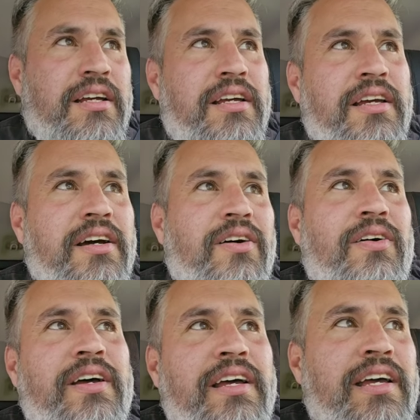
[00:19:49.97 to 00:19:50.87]
you know,
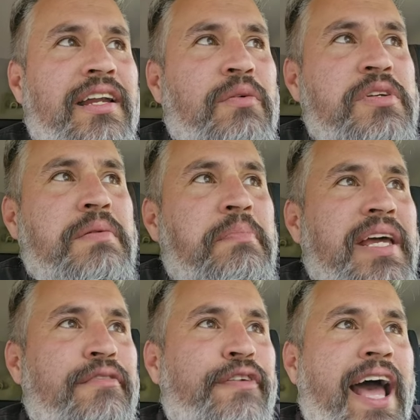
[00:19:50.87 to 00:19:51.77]
and it was a
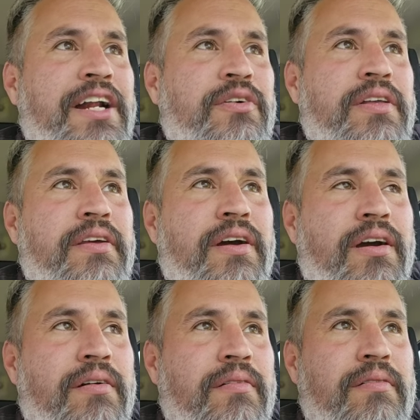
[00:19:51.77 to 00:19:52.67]
big factor in
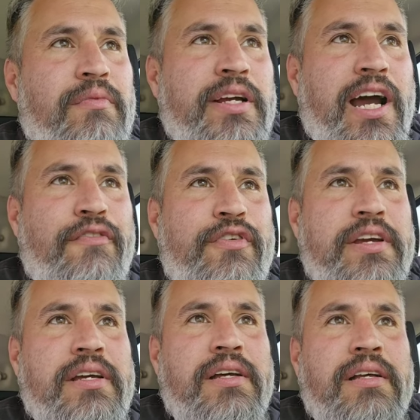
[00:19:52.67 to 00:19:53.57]
their
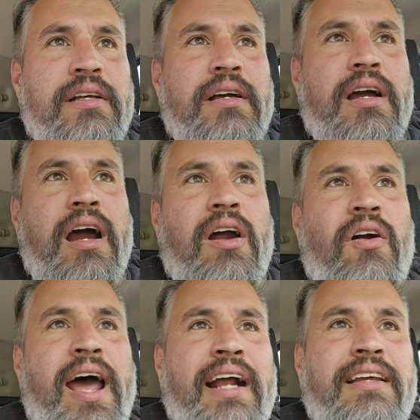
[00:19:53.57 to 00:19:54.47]
recovery,
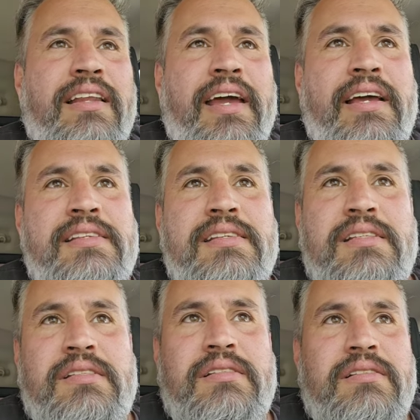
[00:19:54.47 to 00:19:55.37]
are acting like it's
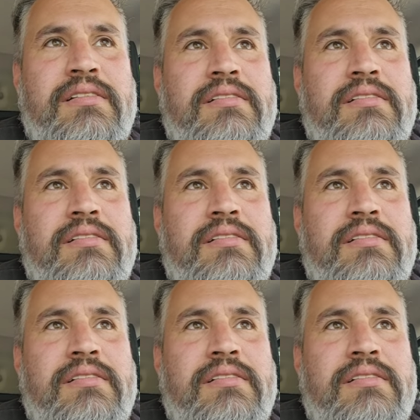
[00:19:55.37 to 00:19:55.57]
this